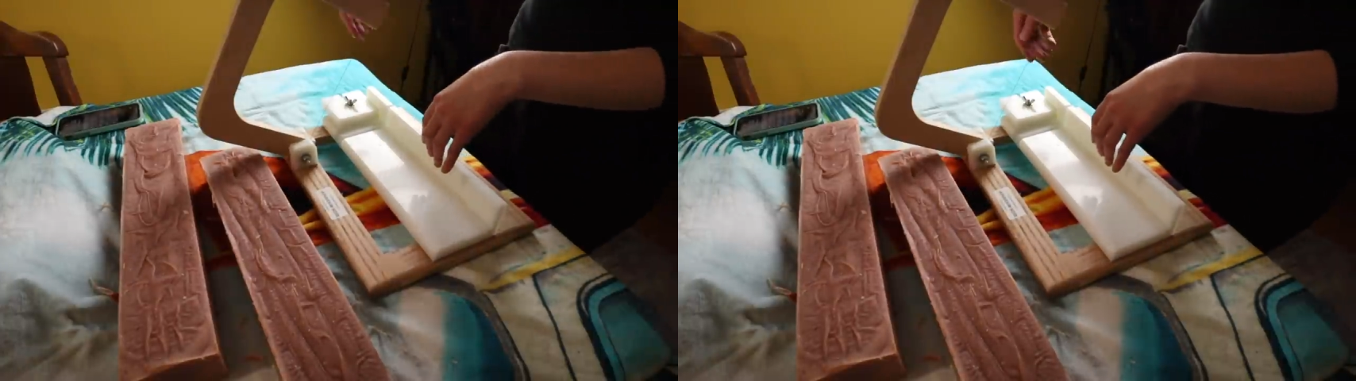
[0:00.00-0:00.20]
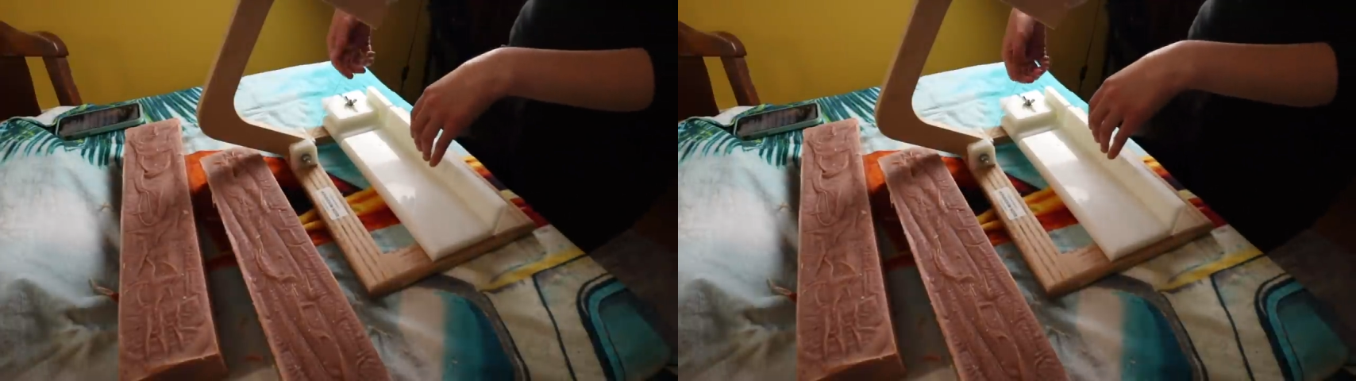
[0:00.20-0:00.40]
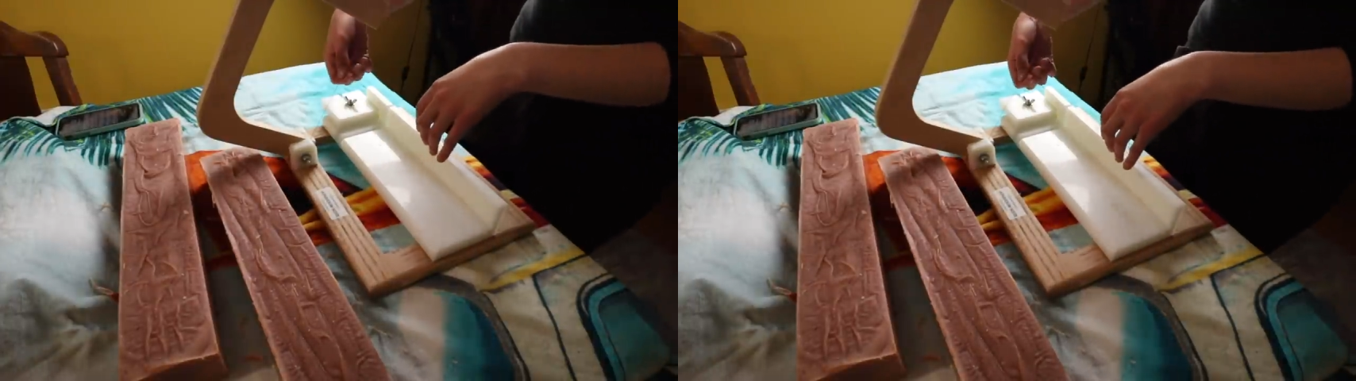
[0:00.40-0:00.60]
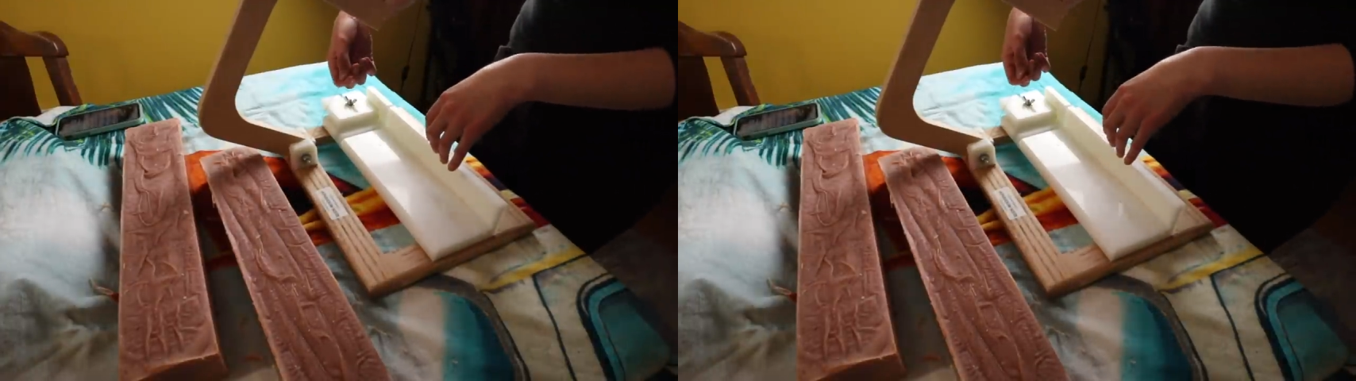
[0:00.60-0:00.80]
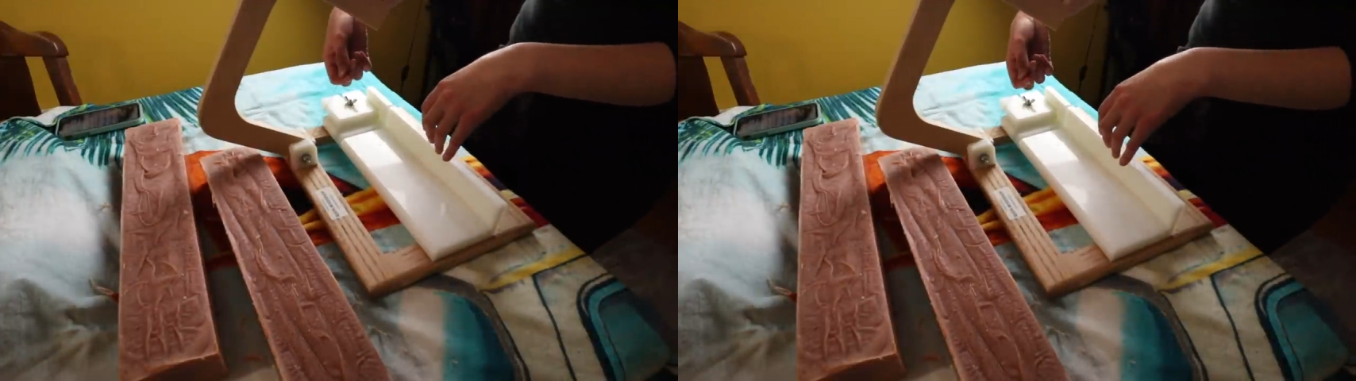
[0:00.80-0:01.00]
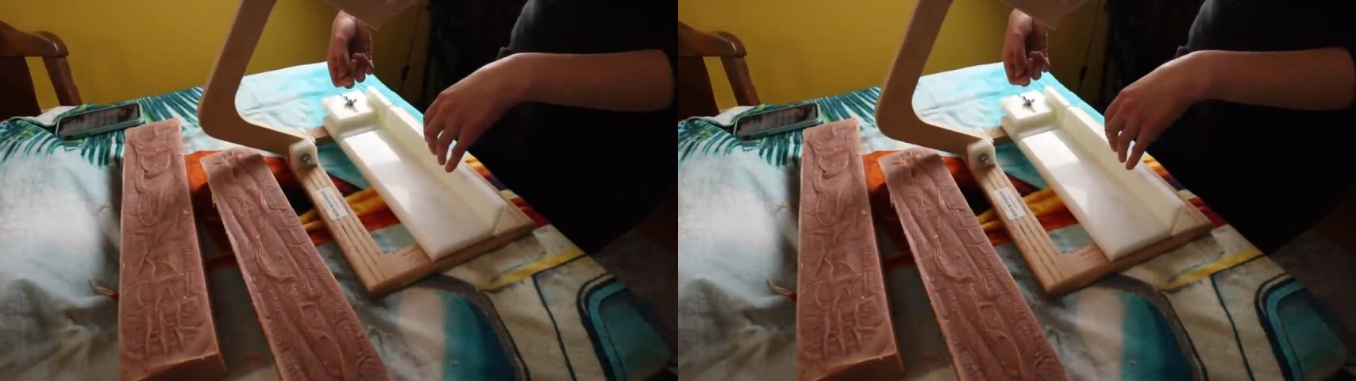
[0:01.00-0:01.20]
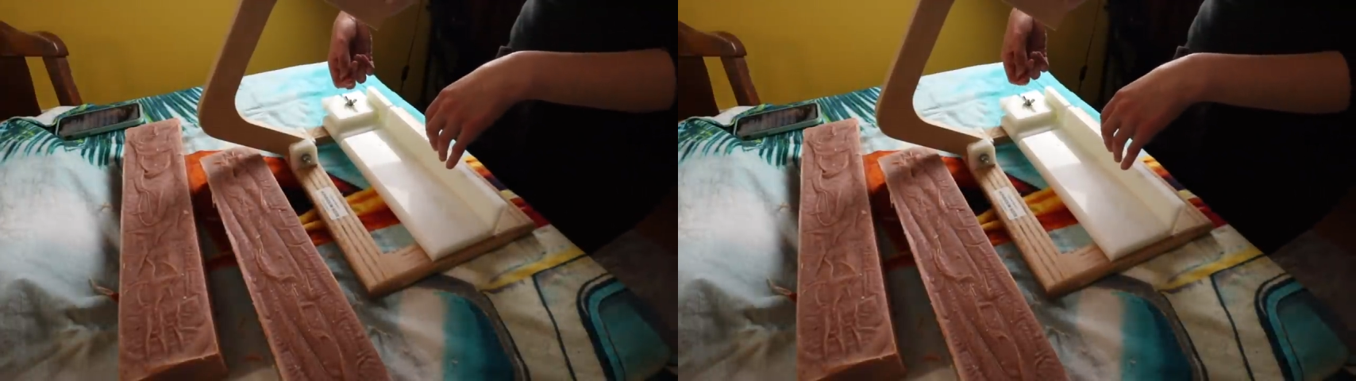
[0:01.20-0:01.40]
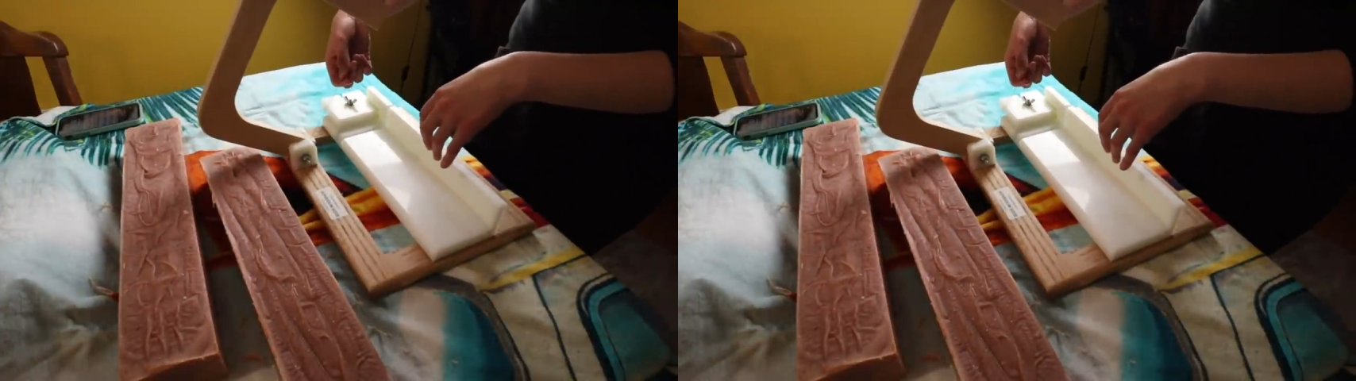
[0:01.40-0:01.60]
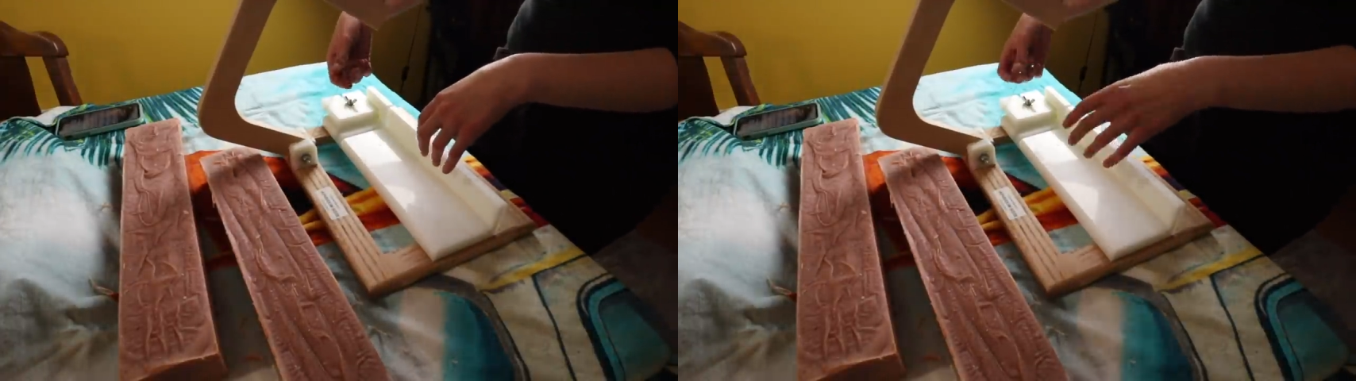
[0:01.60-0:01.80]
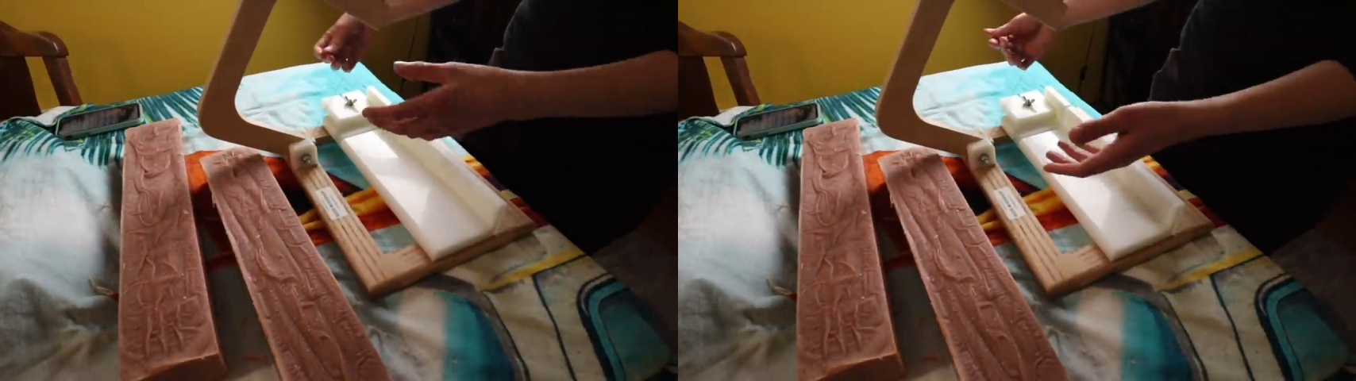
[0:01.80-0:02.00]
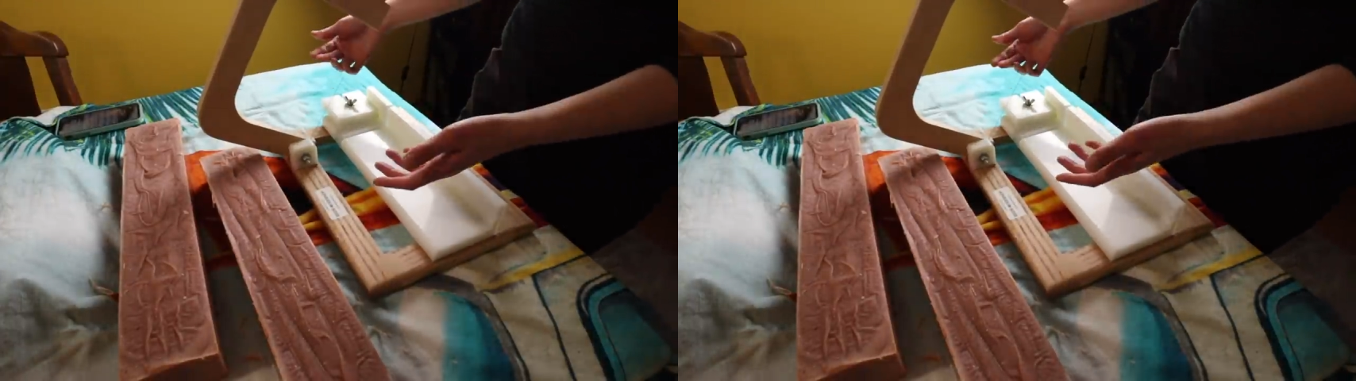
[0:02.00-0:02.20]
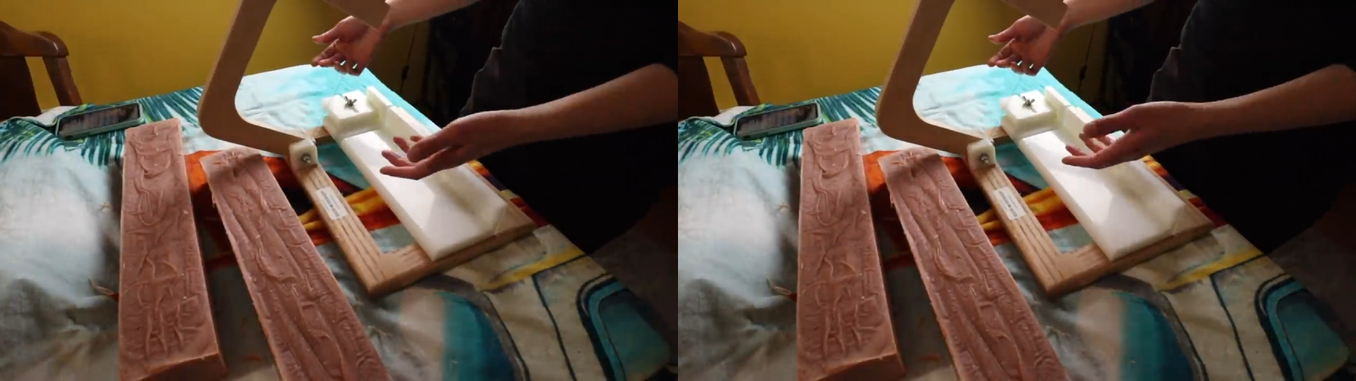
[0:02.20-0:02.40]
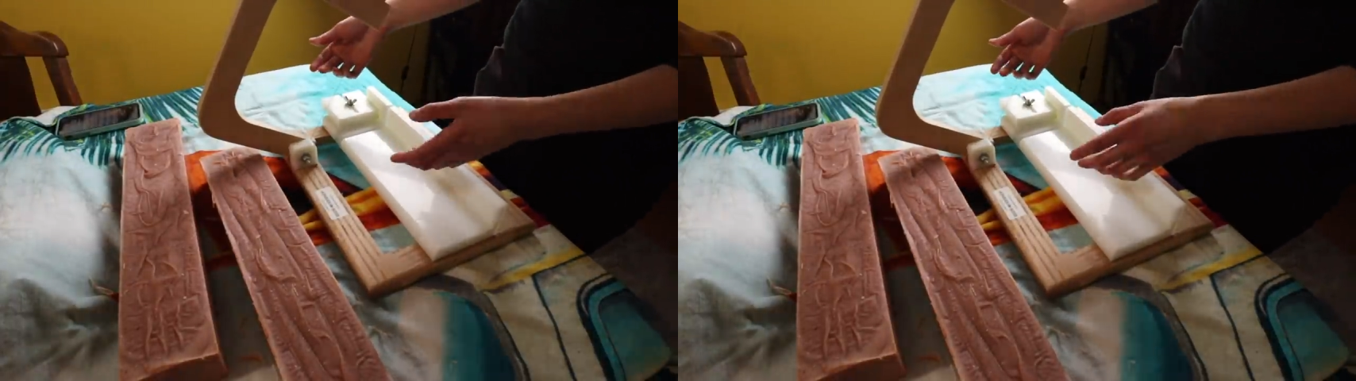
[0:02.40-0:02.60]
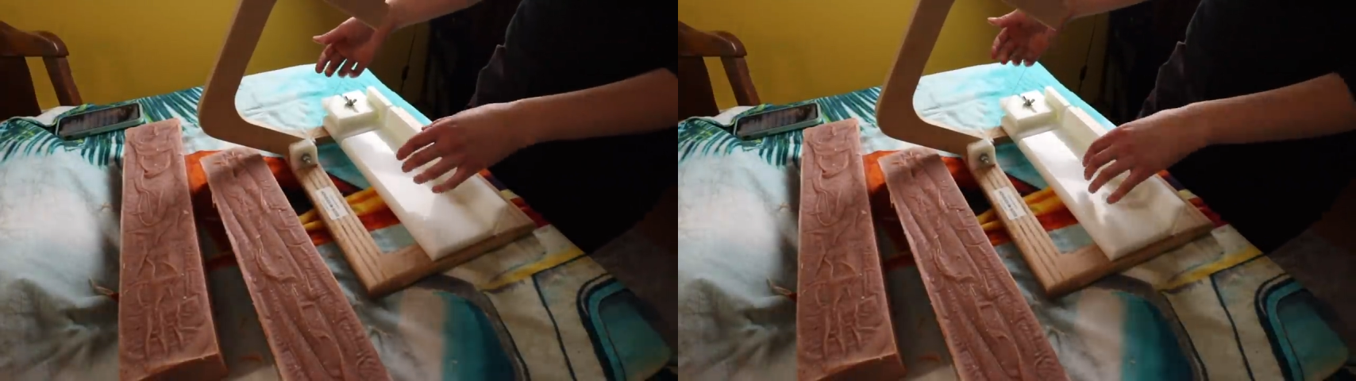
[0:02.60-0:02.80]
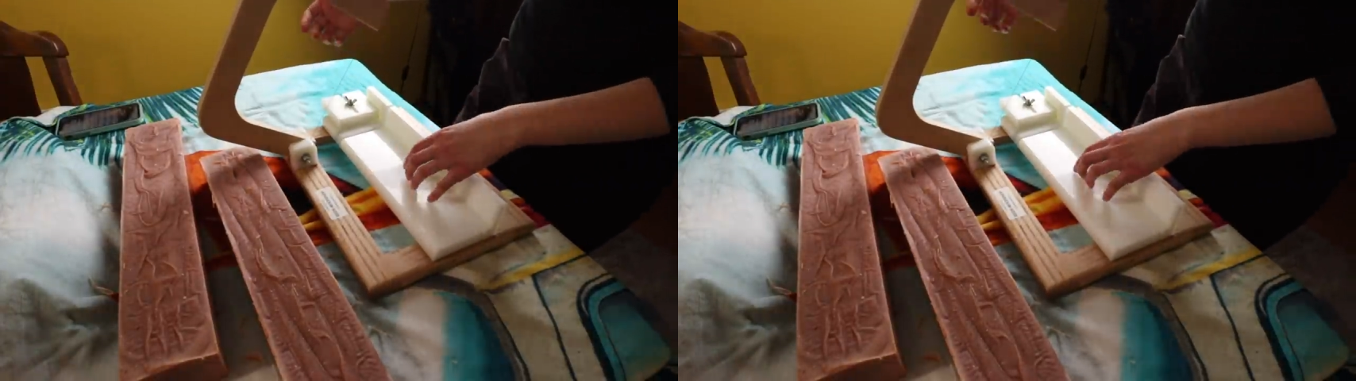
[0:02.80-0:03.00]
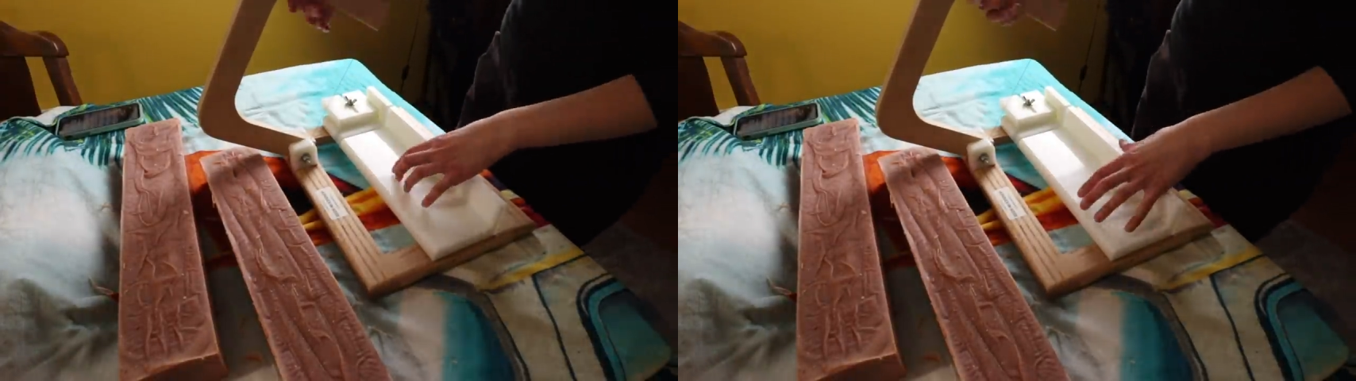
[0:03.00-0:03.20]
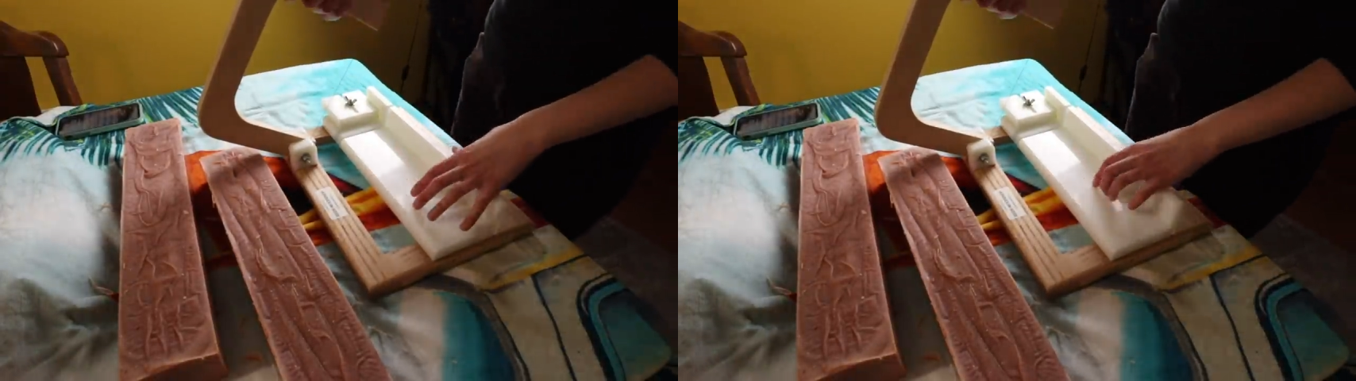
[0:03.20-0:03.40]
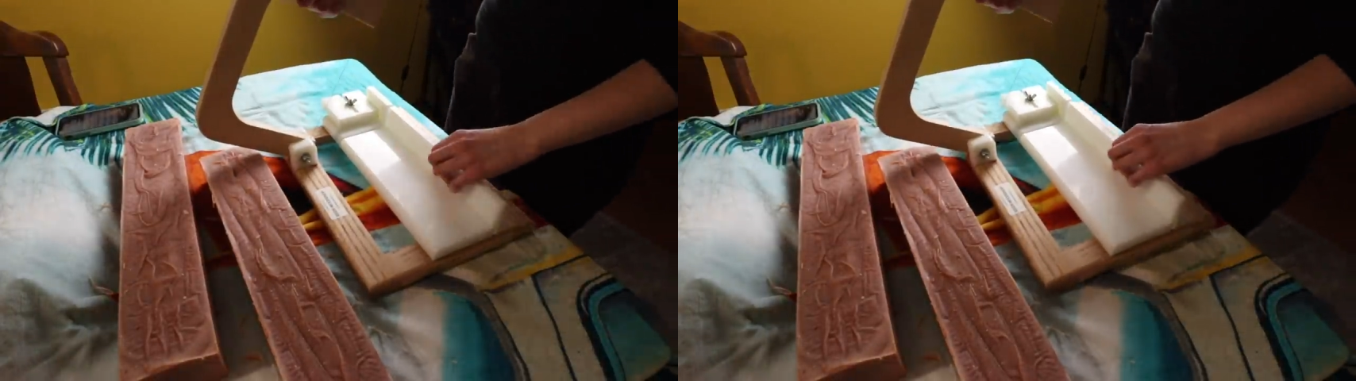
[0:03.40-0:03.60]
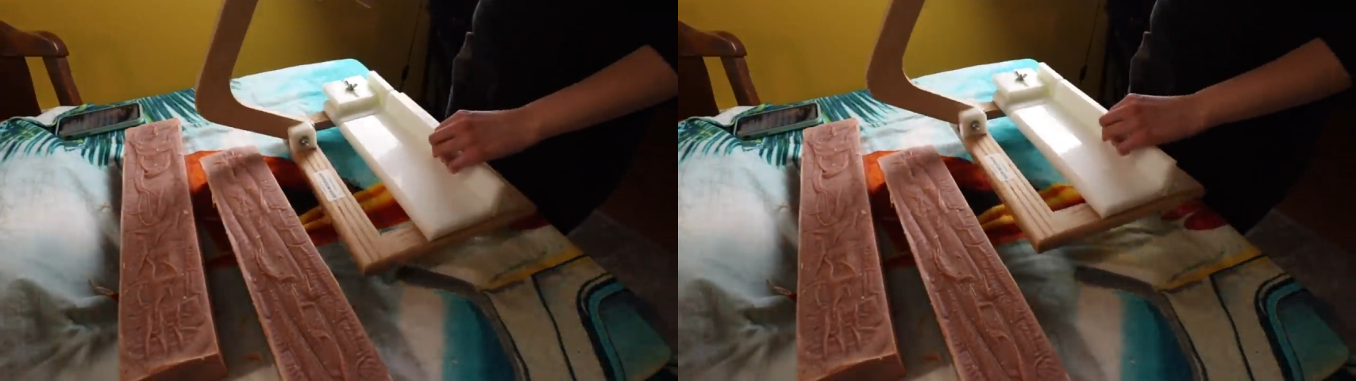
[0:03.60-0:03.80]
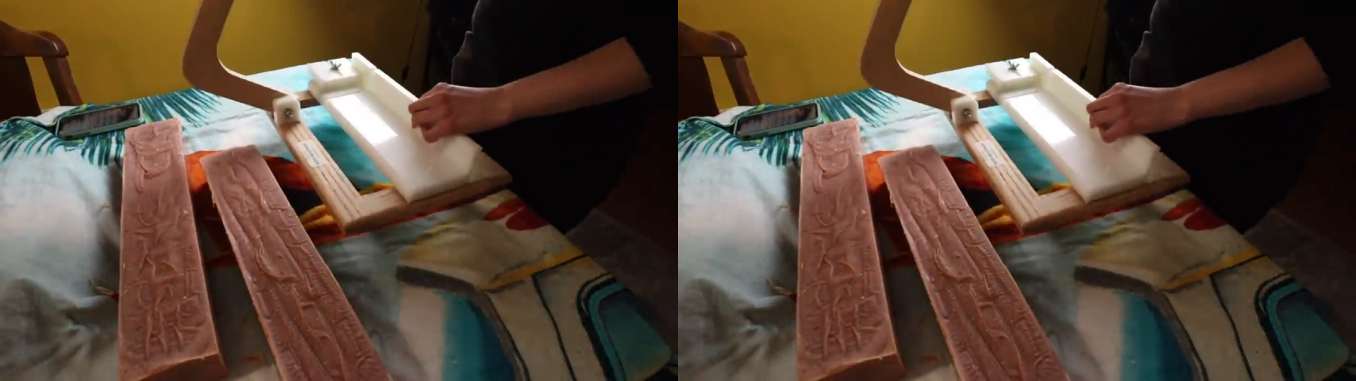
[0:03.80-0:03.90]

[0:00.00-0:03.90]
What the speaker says: Nobody's mouth can be seen.